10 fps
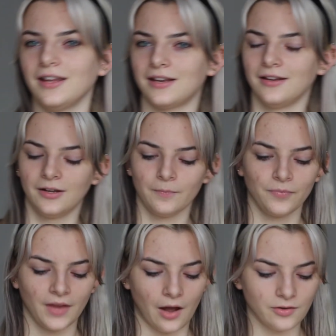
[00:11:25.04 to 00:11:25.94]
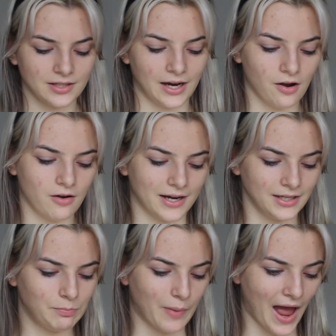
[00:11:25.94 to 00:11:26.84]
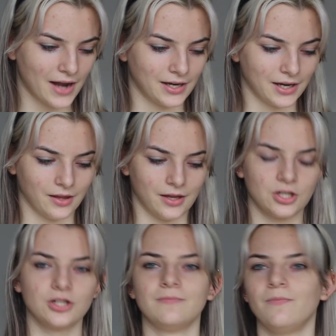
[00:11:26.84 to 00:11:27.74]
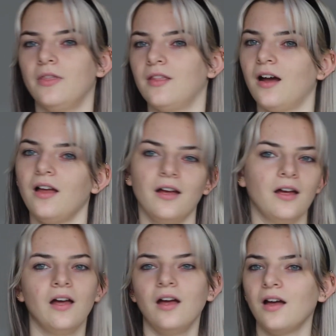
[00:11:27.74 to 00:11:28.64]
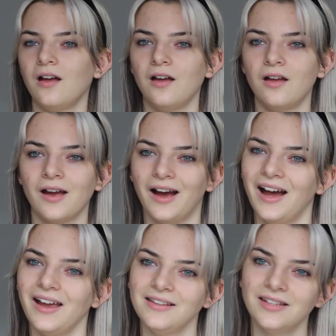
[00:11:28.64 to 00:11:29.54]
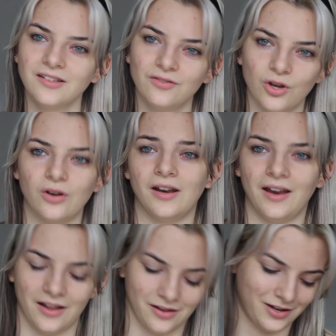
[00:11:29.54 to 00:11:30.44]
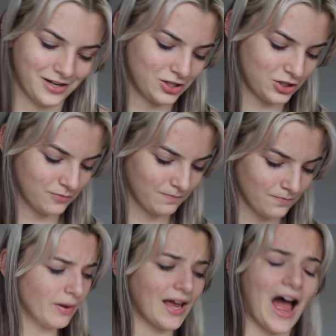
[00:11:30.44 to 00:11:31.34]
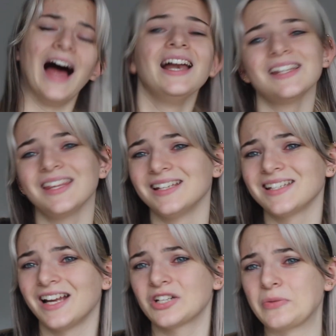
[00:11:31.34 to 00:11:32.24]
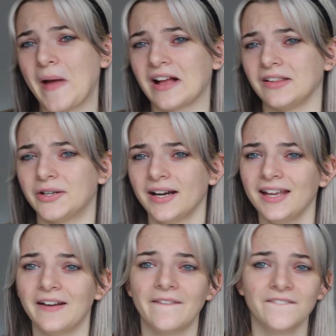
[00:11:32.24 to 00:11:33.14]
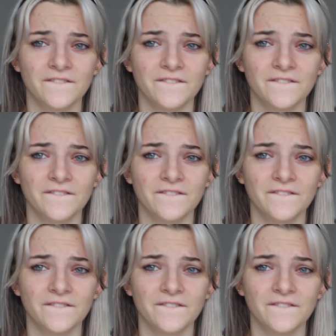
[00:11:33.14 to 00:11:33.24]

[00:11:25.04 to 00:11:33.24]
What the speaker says: like, I was like, oh, I did bad in English. Nuh-uh-uh, I did good in English. But yeah, I did the International Baccalaureate.